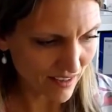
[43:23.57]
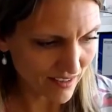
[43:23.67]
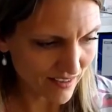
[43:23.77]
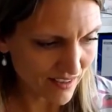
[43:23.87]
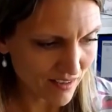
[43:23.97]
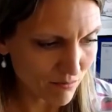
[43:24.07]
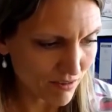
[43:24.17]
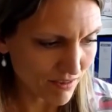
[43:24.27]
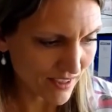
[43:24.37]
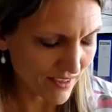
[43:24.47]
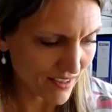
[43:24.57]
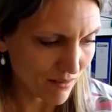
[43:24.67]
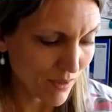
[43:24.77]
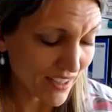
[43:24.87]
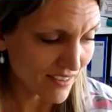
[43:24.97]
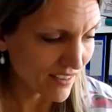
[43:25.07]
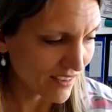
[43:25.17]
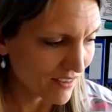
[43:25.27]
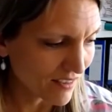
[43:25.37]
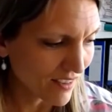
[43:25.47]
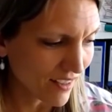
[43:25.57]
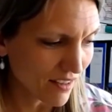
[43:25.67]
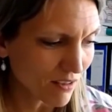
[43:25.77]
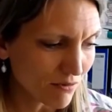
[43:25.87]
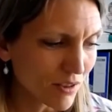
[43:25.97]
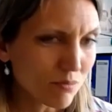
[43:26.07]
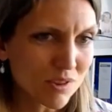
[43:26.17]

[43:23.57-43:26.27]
an assistant professor and a master's student in the group,